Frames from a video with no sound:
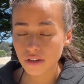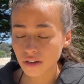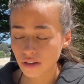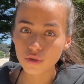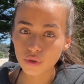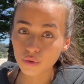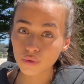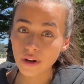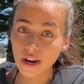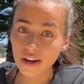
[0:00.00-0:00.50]

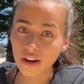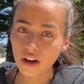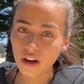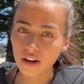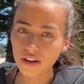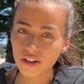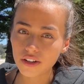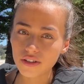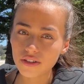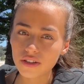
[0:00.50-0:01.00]
2 red
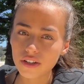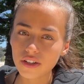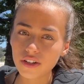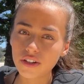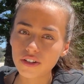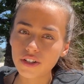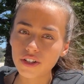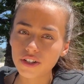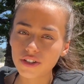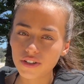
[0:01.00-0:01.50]
onions in
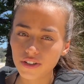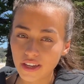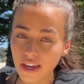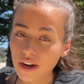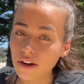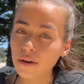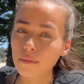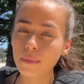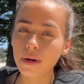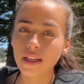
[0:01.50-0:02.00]
order to
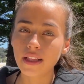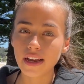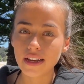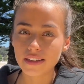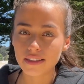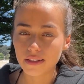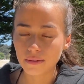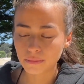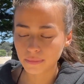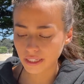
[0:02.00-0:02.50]

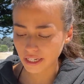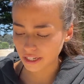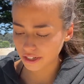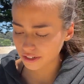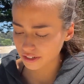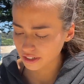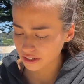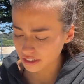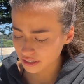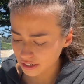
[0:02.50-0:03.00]
caramelize them
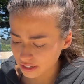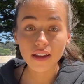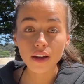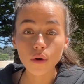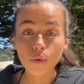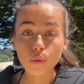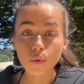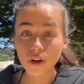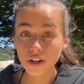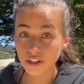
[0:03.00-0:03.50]
later,
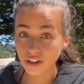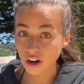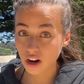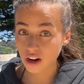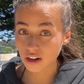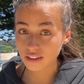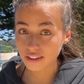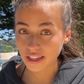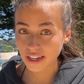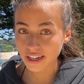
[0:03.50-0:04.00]
1
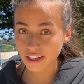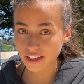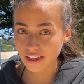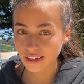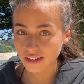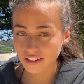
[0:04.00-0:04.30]
garlic,